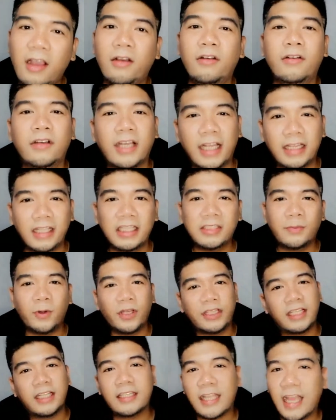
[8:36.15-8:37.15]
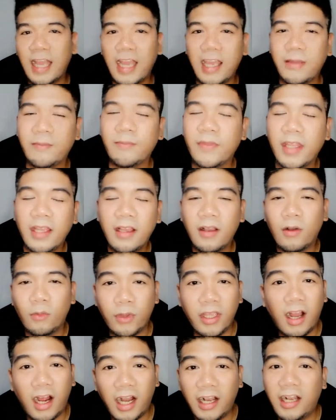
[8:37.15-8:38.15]
now, at this point in time,
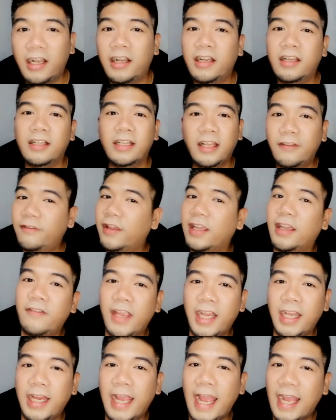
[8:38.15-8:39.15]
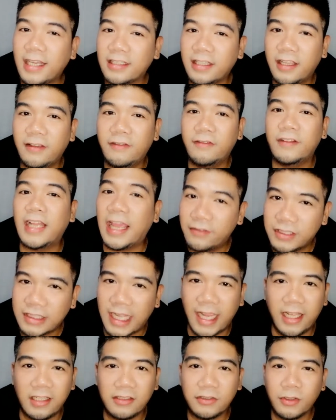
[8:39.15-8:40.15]
we are living a very active
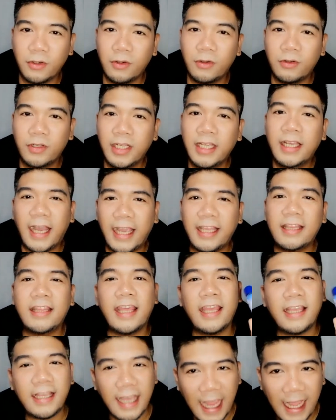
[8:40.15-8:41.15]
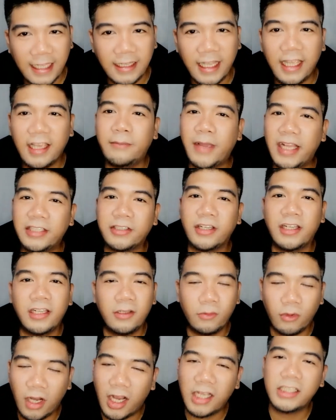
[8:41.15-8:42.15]
lifestyle. So I think adding a
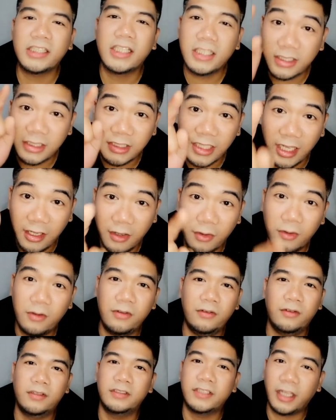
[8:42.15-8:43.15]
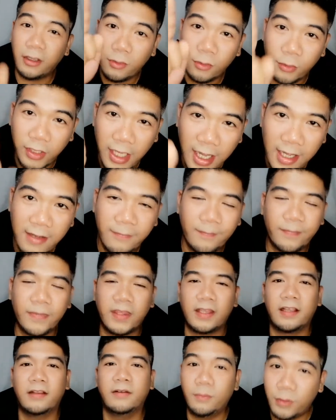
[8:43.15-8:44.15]
masculine wash sayo, sayo kuya,
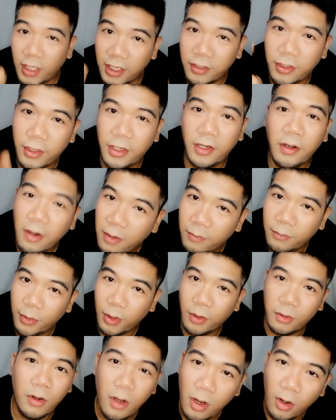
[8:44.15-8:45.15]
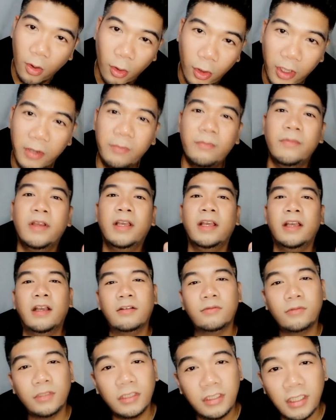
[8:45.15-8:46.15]
brother, bro, or
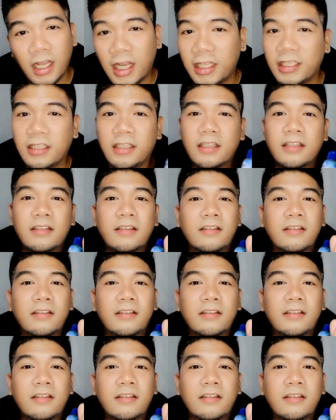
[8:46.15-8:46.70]
would not